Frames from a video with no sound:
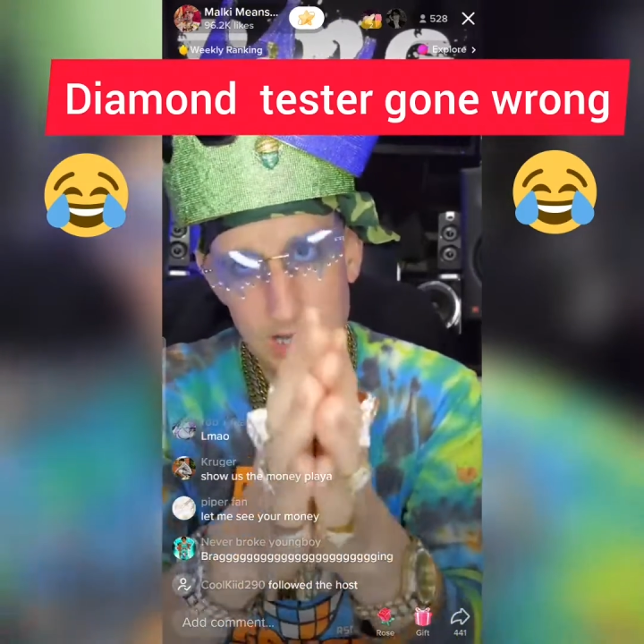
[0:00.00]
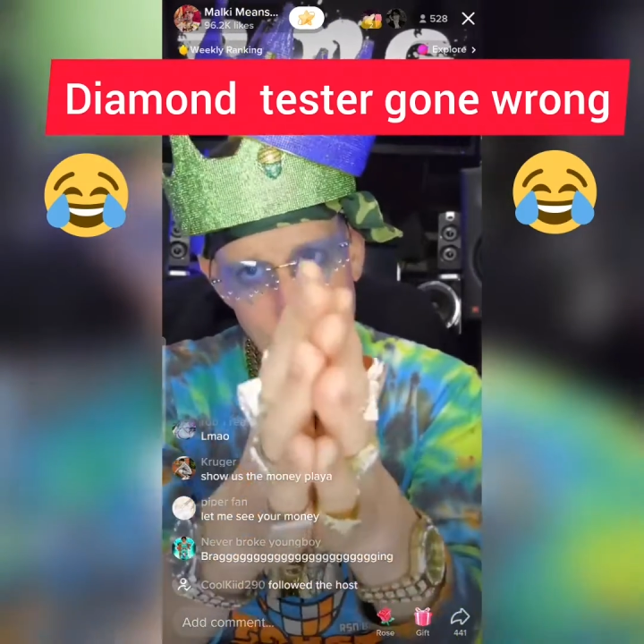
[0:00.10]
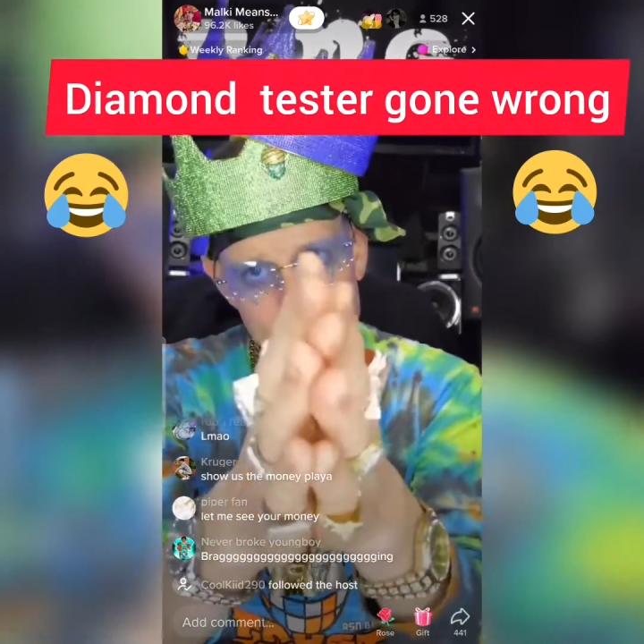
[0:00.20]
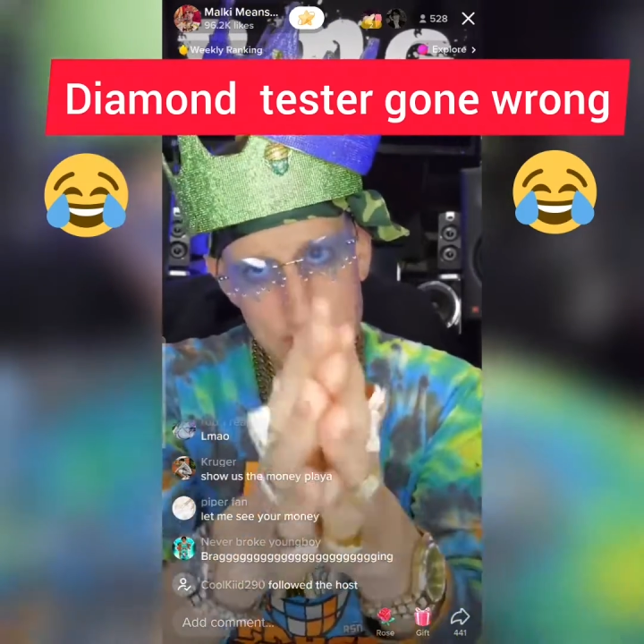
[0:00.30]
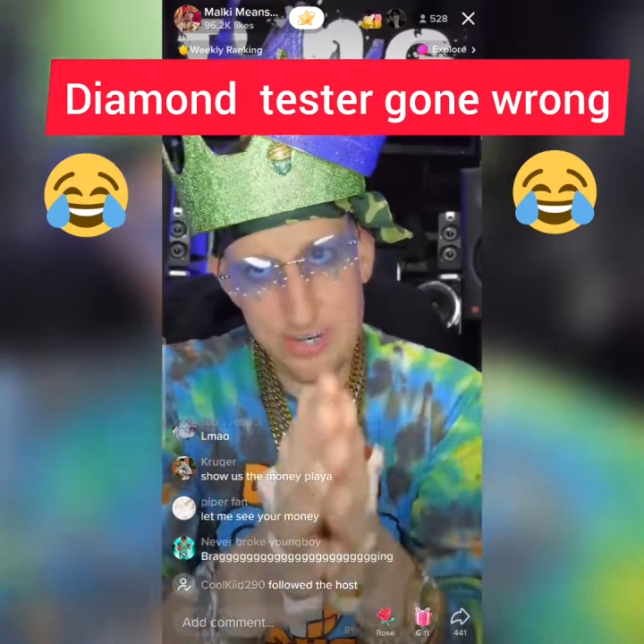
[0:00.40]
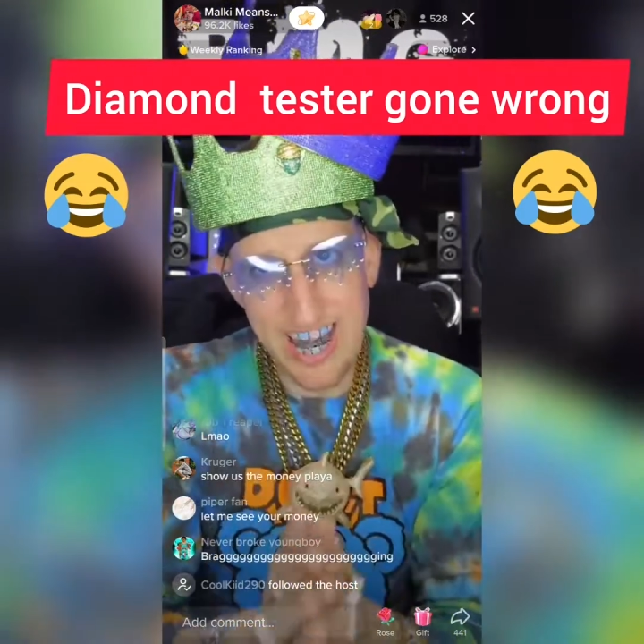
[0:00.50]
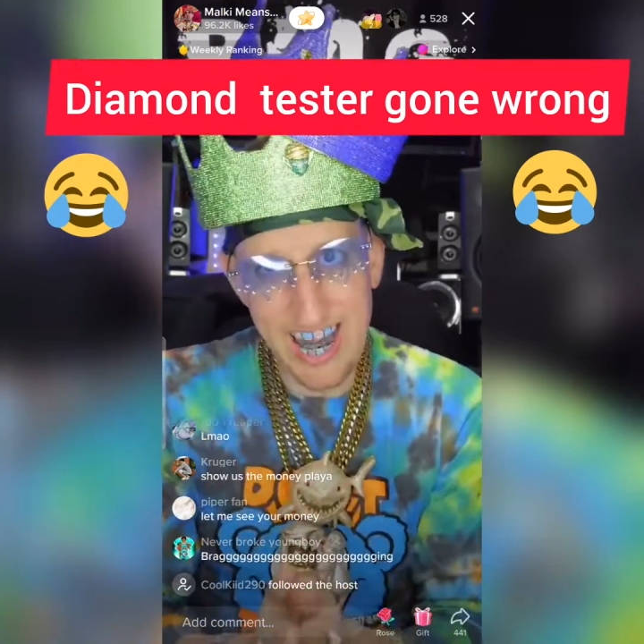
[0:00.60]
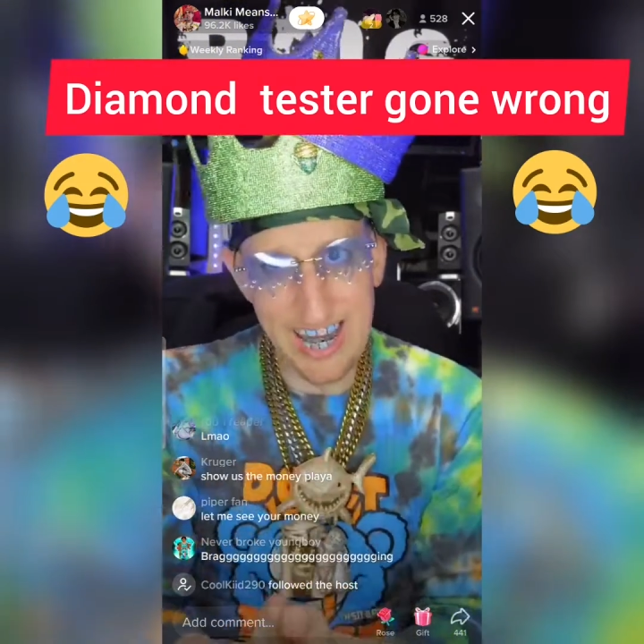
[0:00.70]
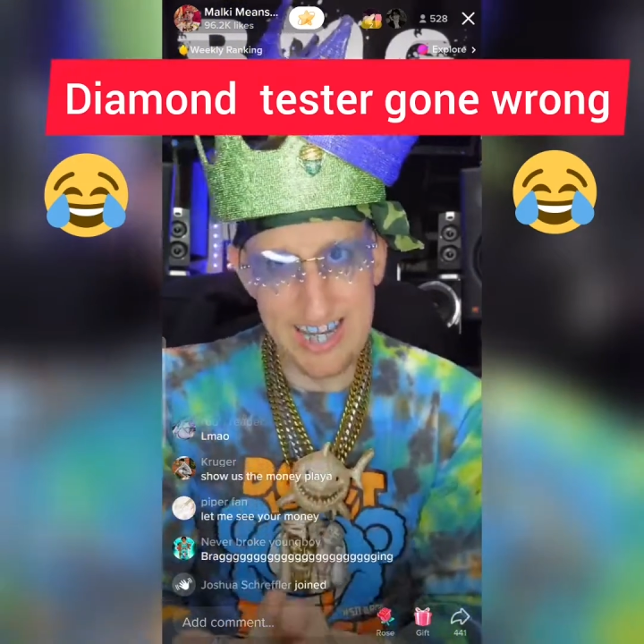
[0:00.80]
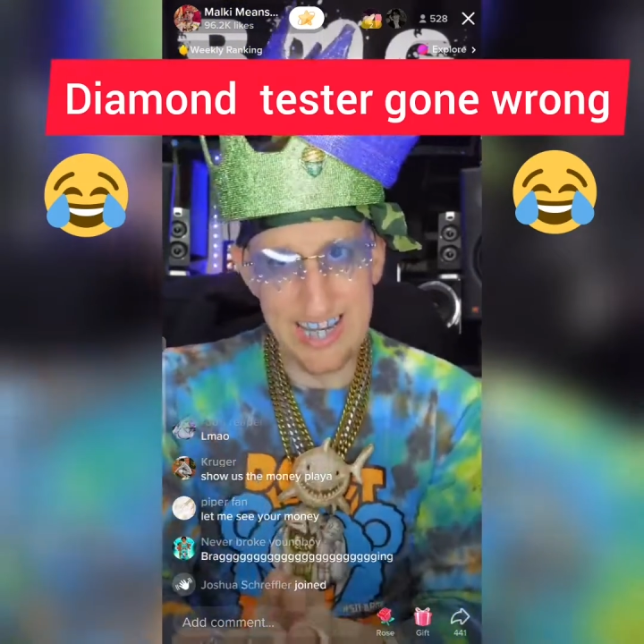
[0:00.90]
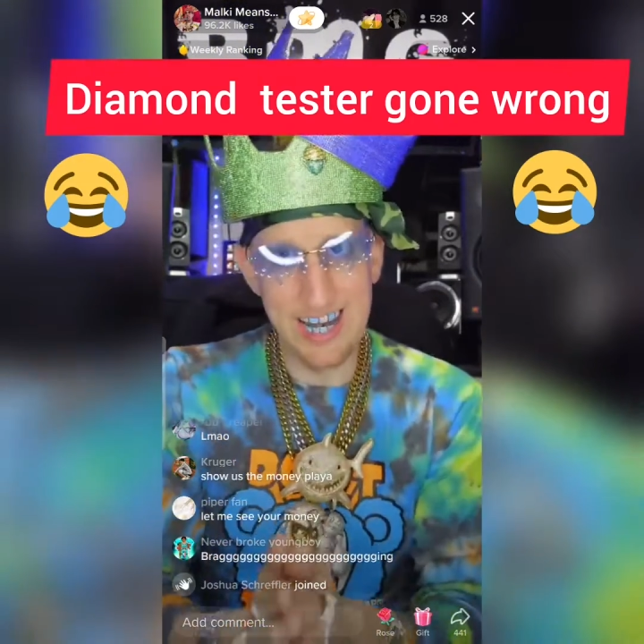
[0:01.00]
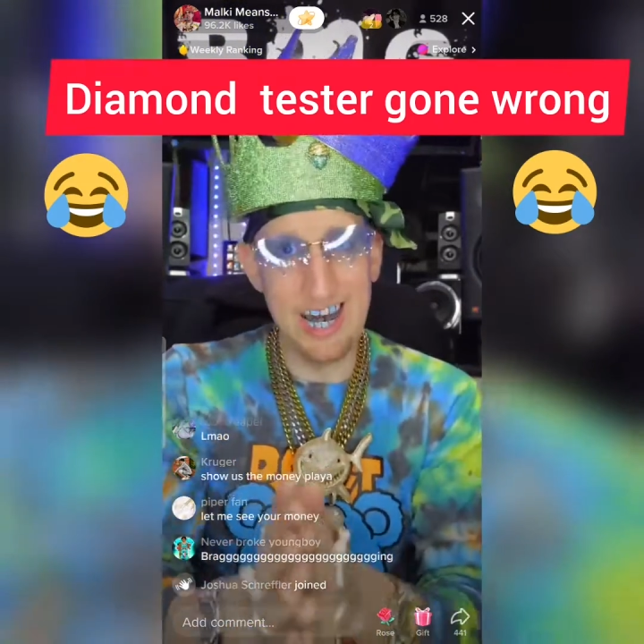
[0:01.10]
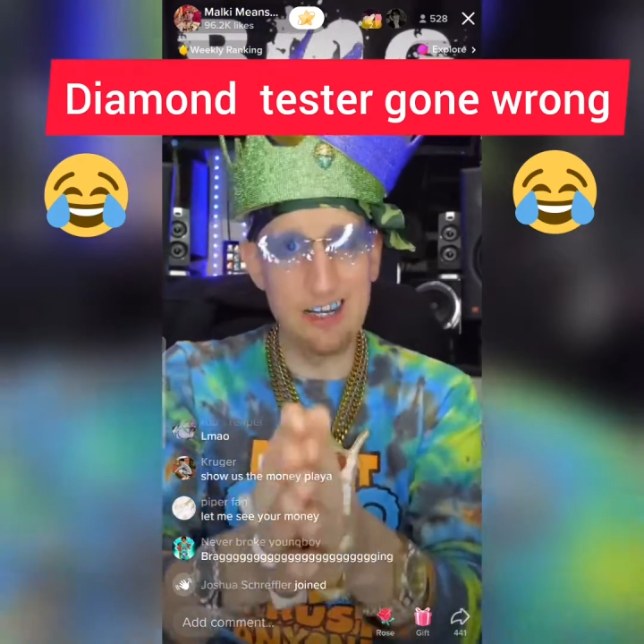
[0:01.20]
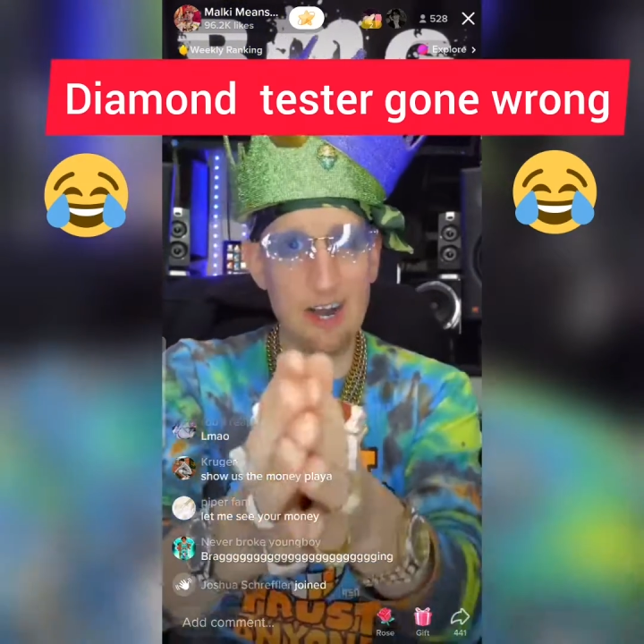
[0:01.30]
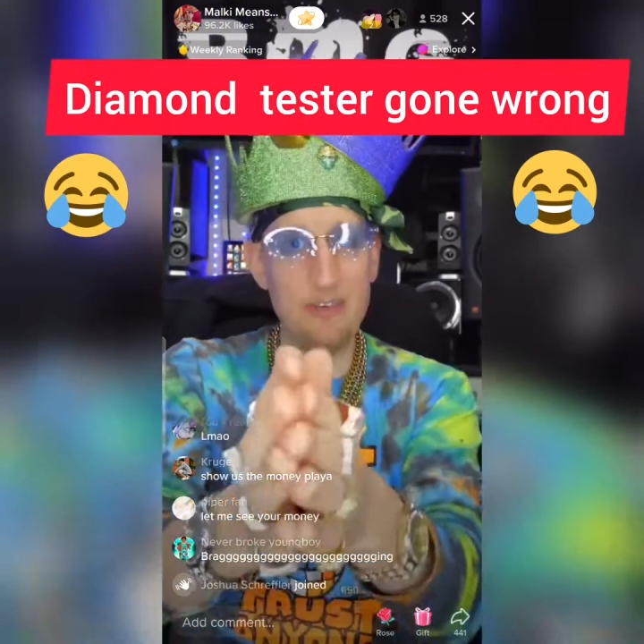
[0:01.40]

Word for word: I love you guys. I